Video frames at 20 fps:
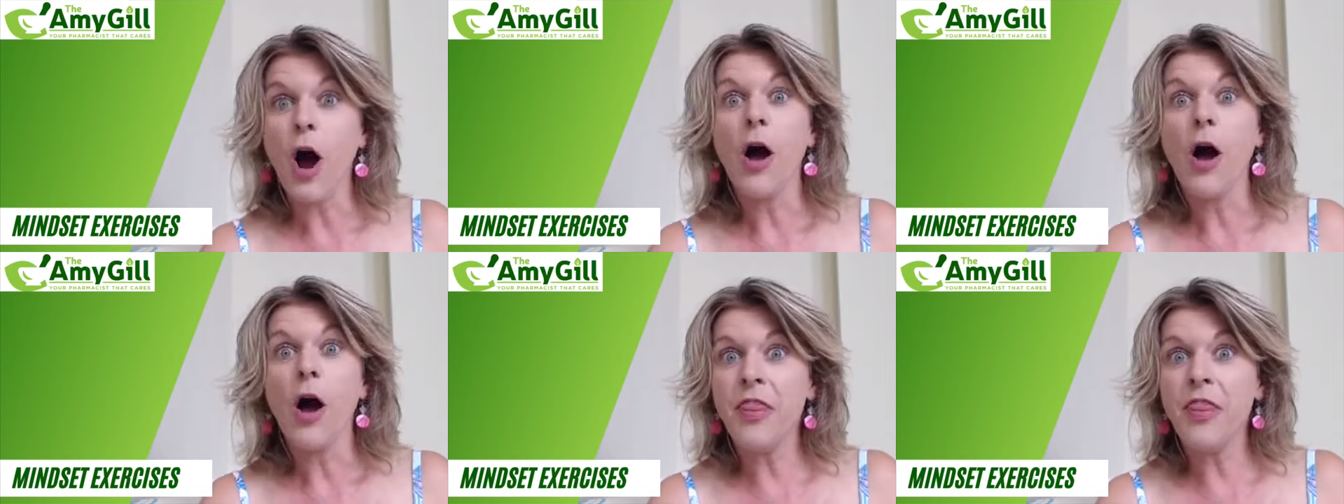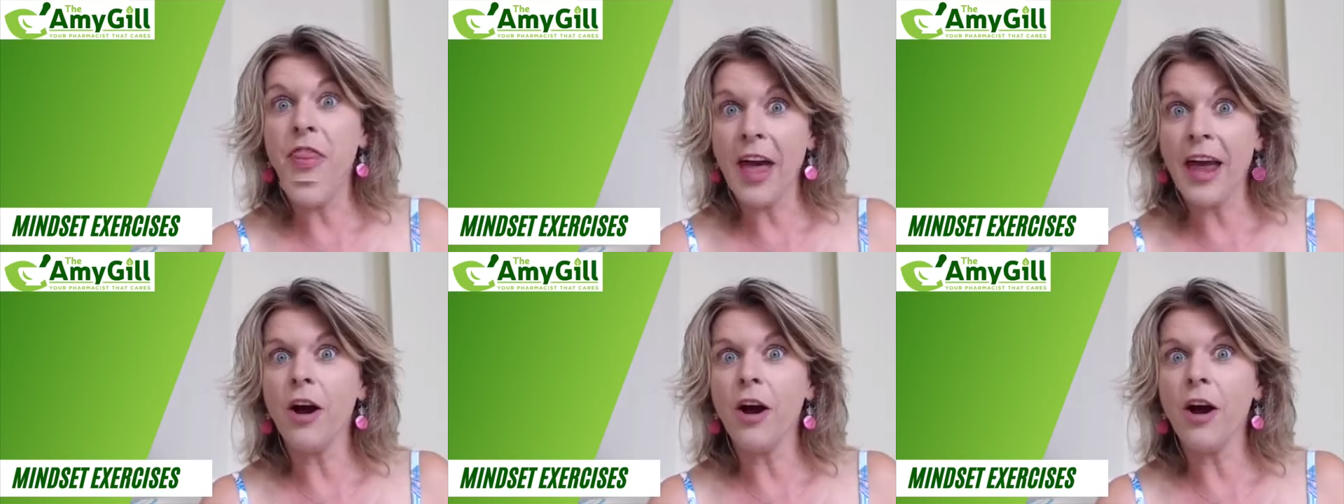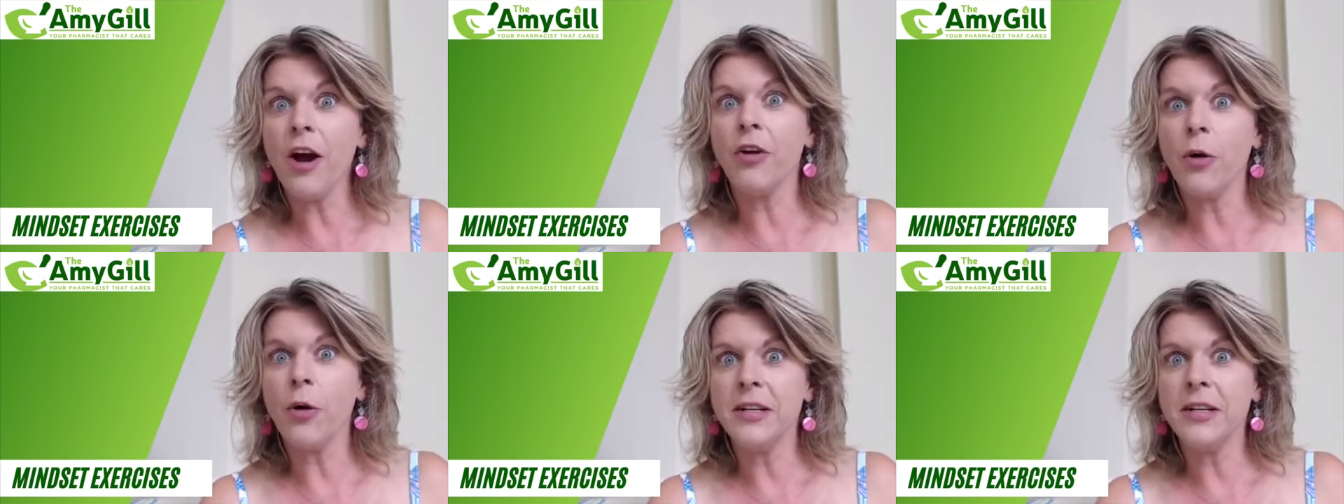they
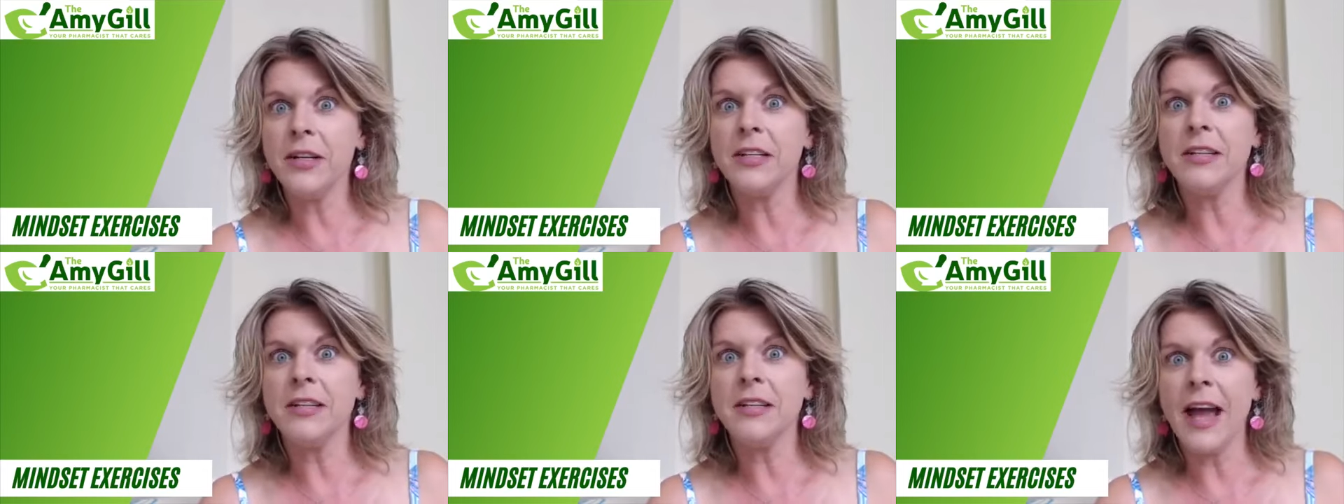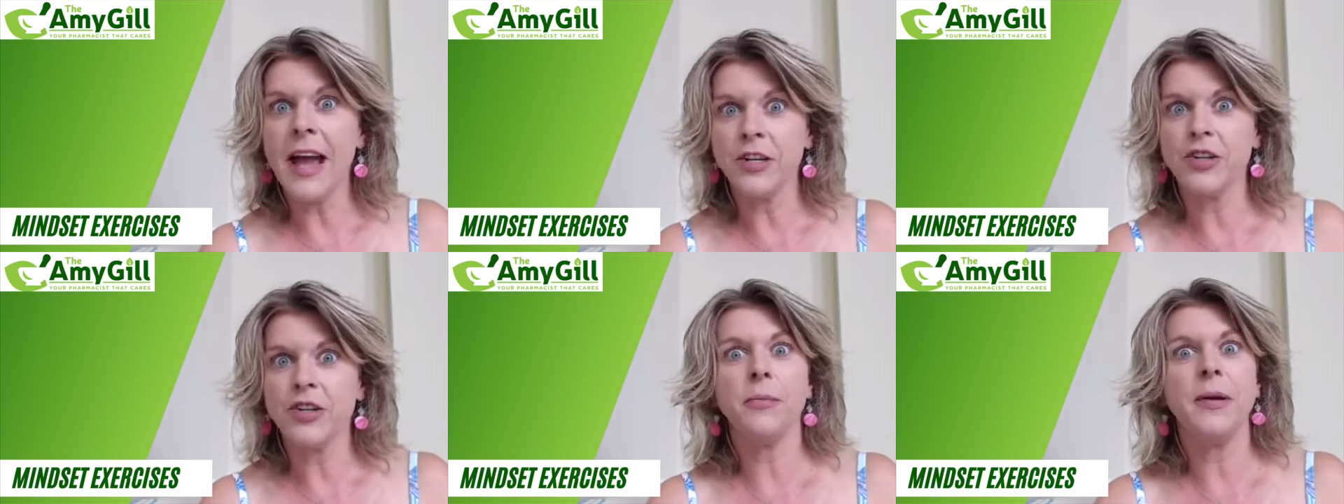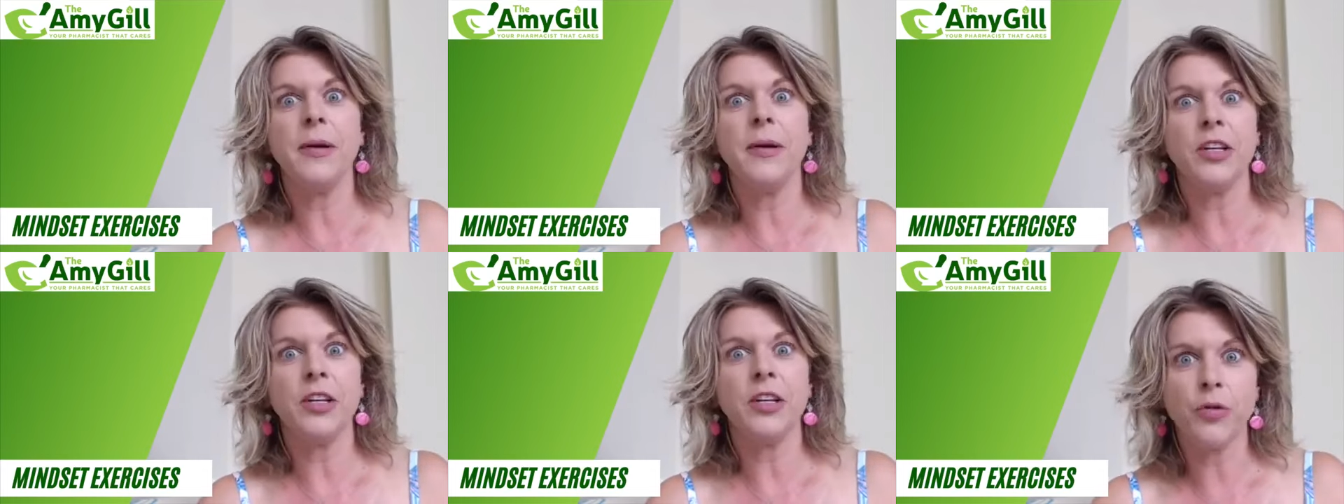are going to naturally
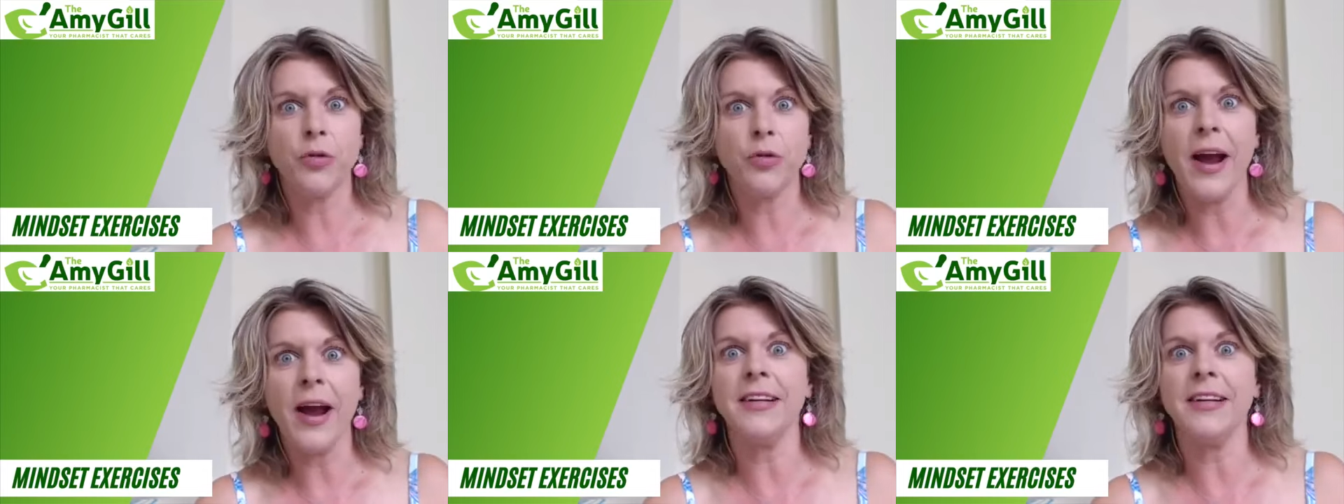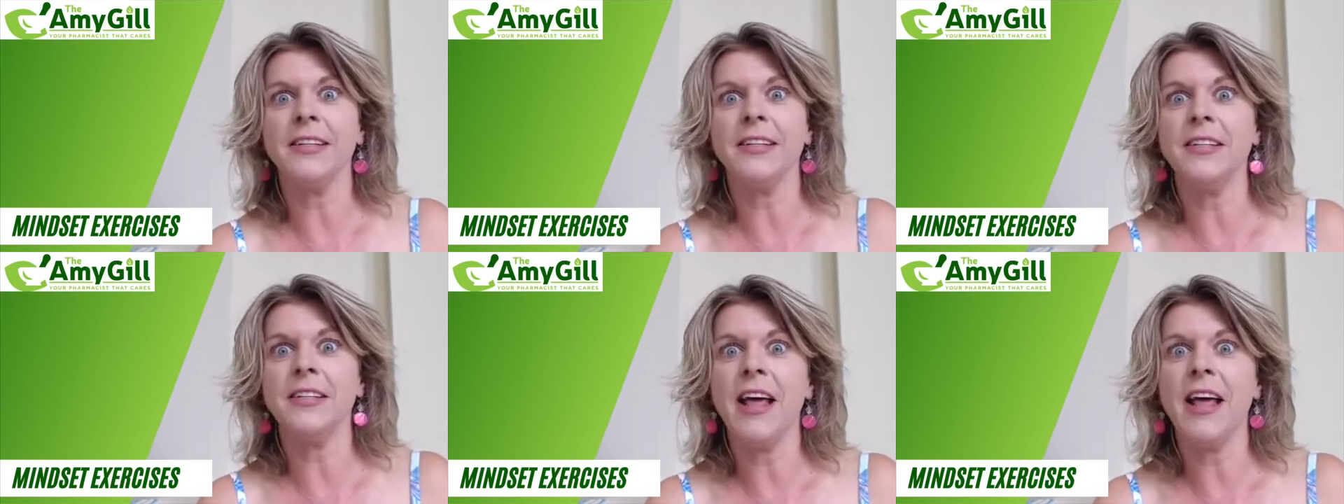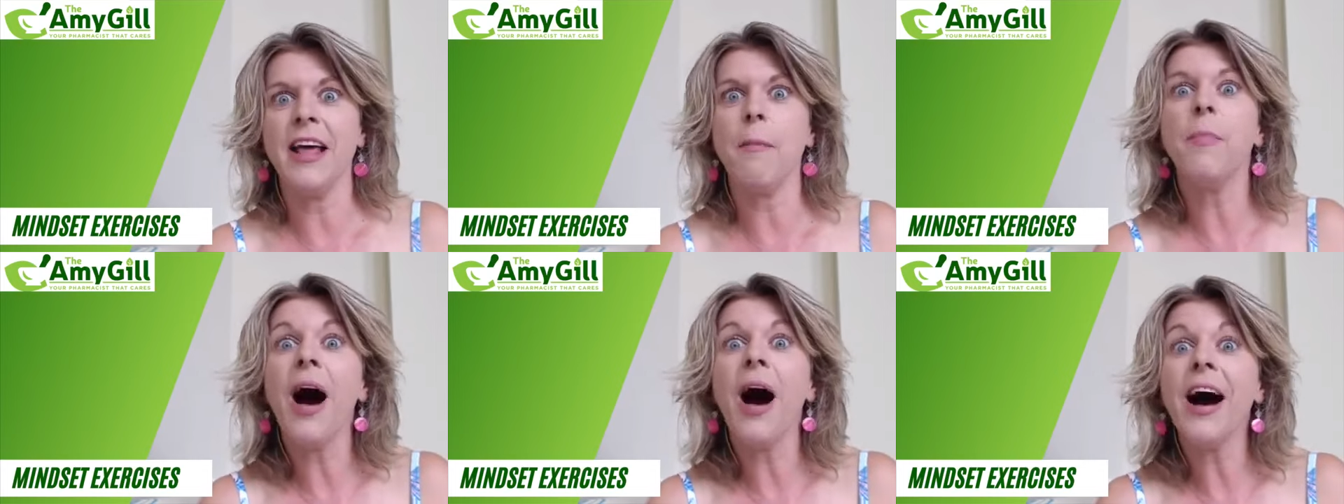be attracted to
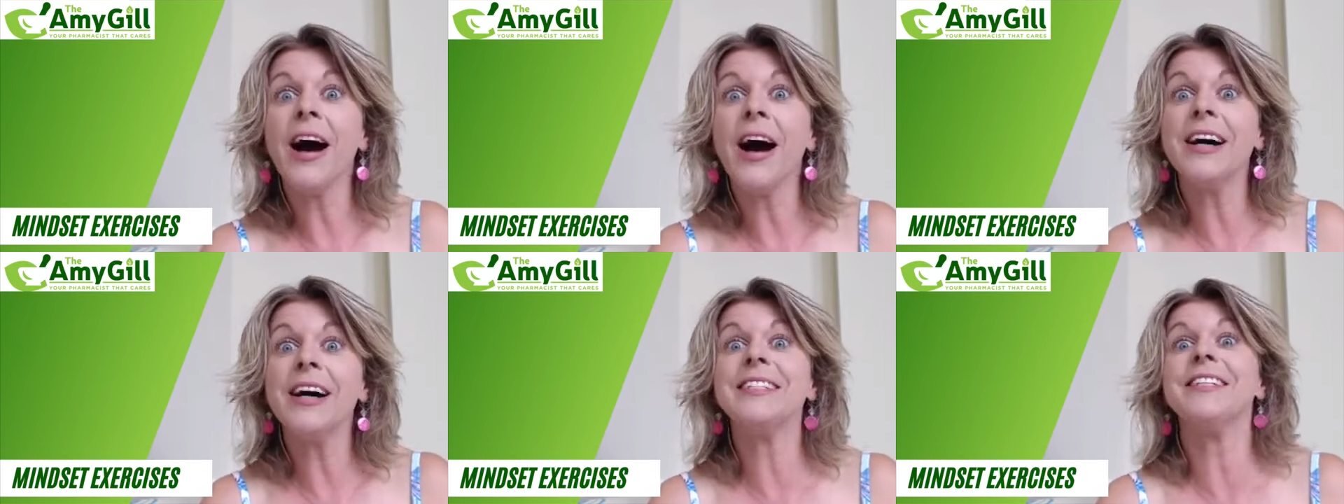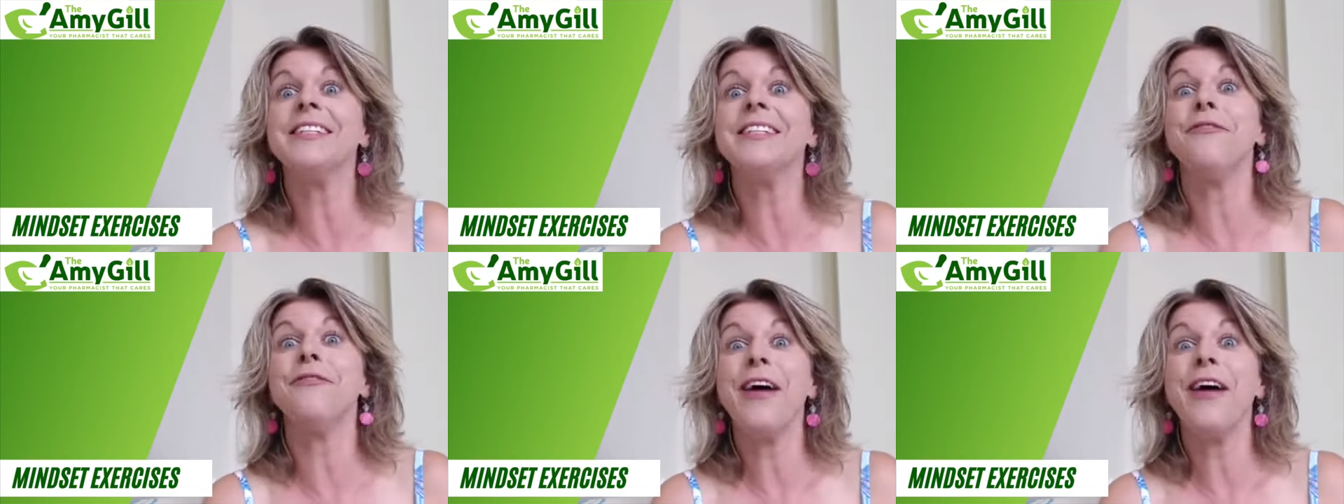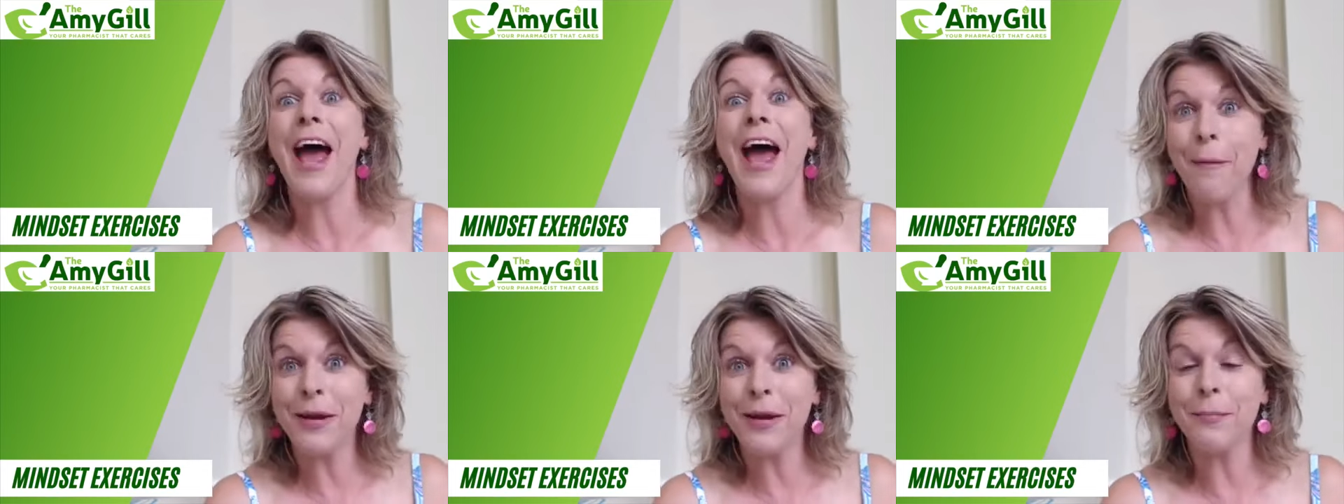that positive,
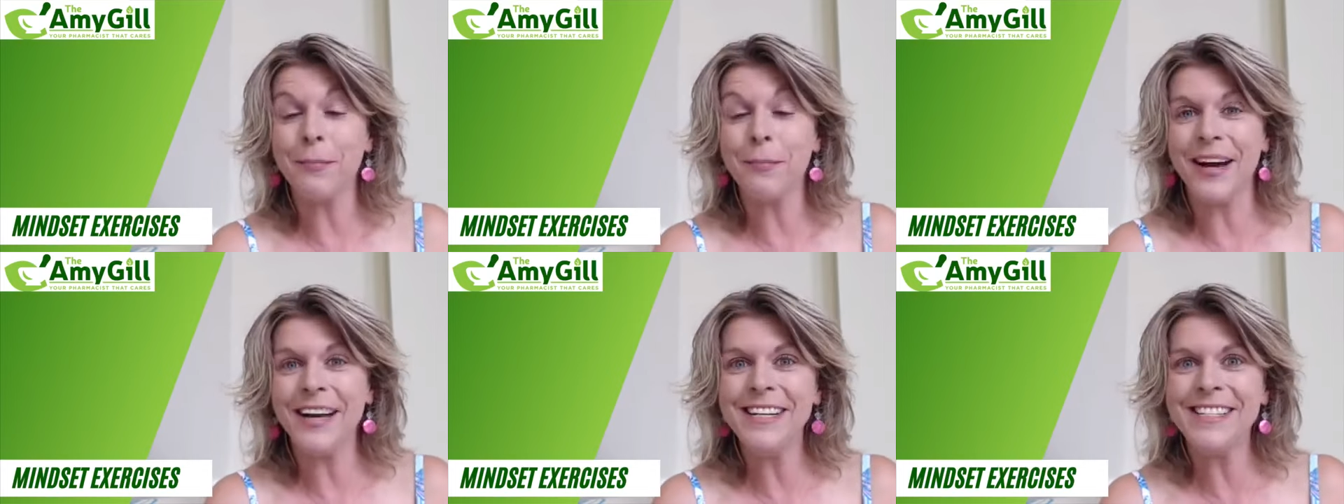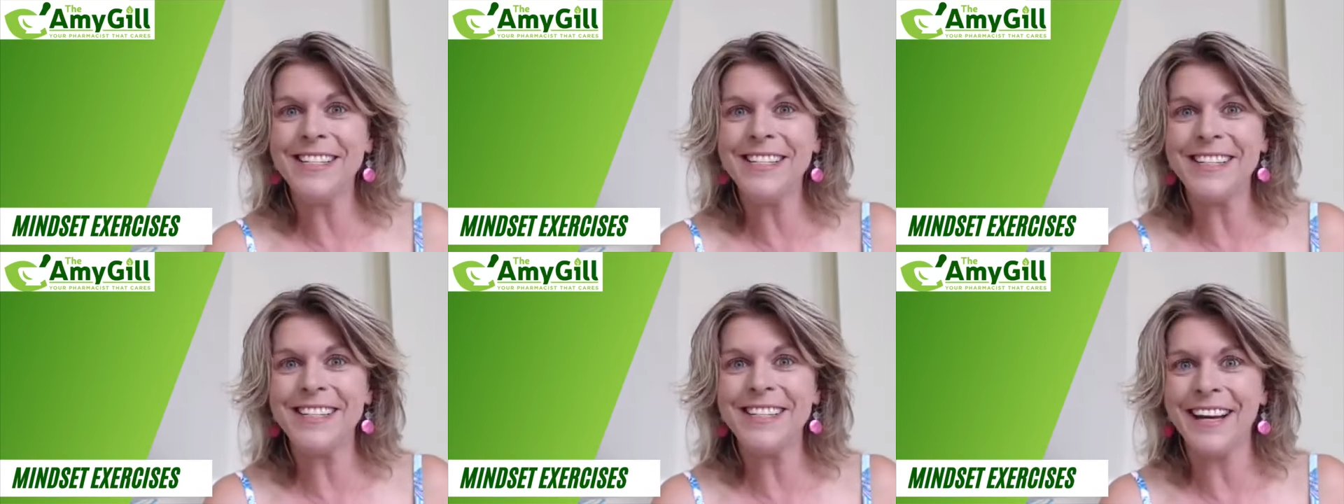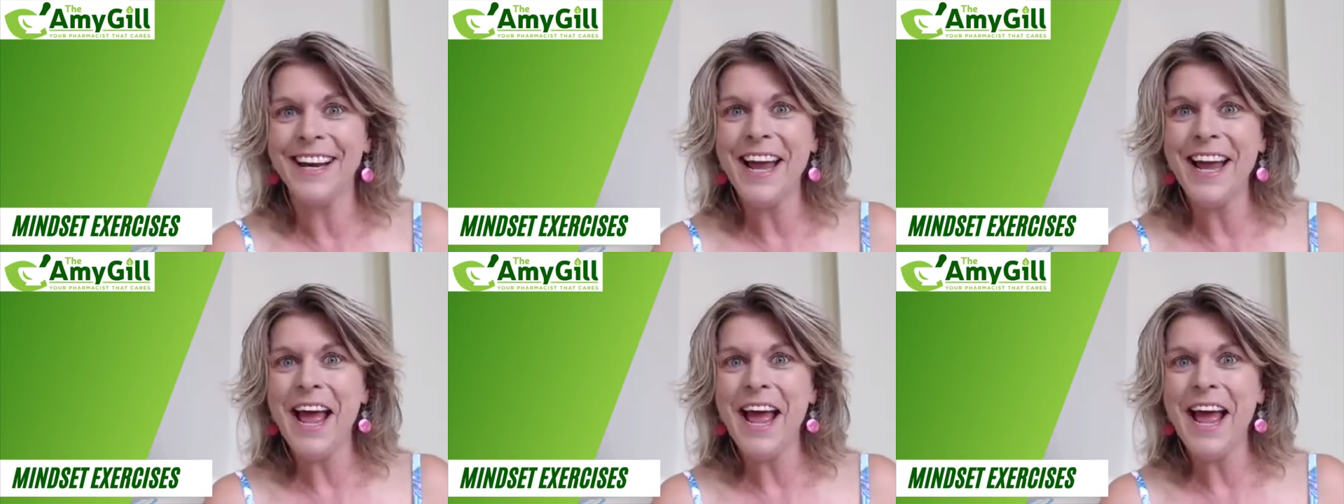happy mindset.